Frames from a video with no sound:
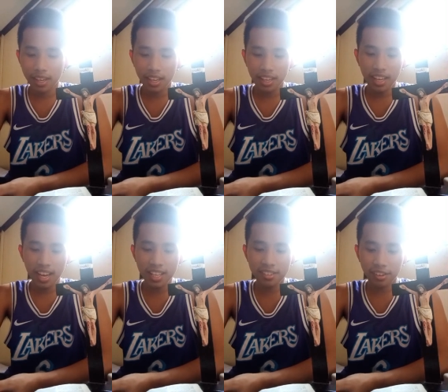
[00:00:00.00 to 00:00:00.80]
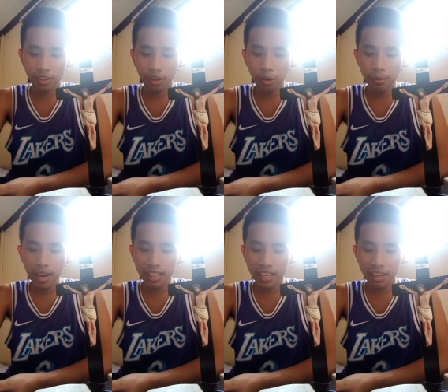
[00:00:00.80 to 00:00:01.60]
He answered, "All right,
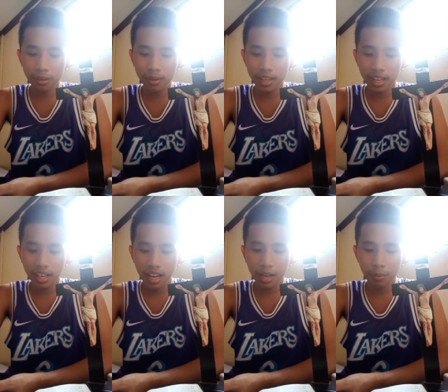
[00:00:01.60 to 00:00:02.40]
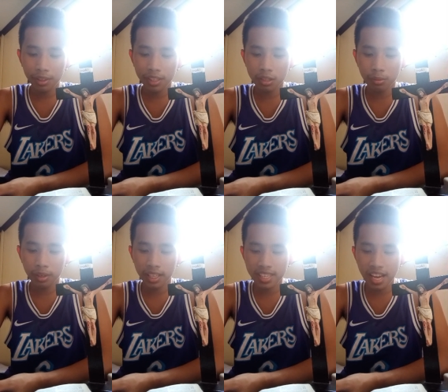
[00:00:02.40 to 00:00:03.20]
I agree. I won't destroy
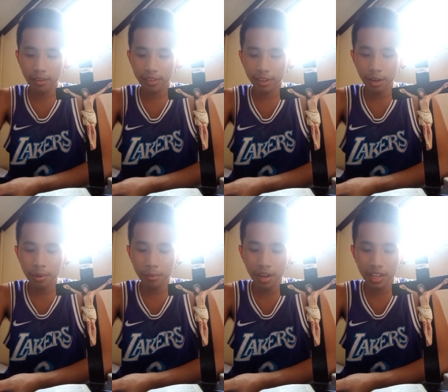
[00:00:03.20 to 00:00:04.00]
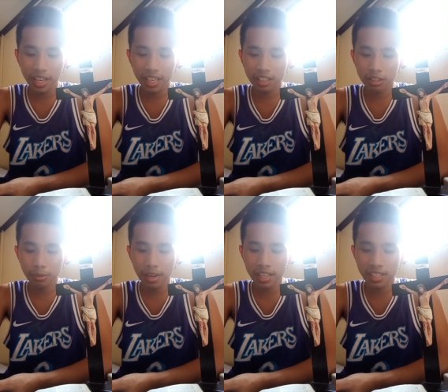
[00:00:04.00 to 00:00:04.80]
the town. Hurry, run. I can't do
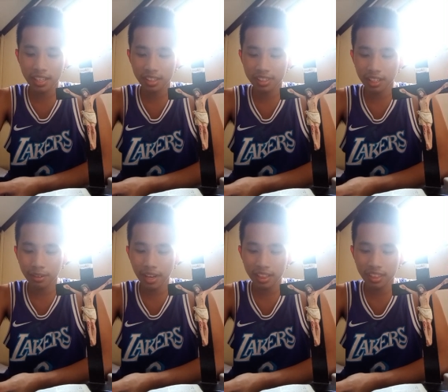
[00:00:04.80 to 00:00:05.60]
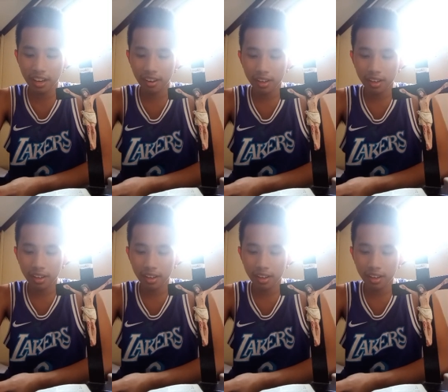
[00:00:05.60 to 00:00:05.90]
anything until you get there."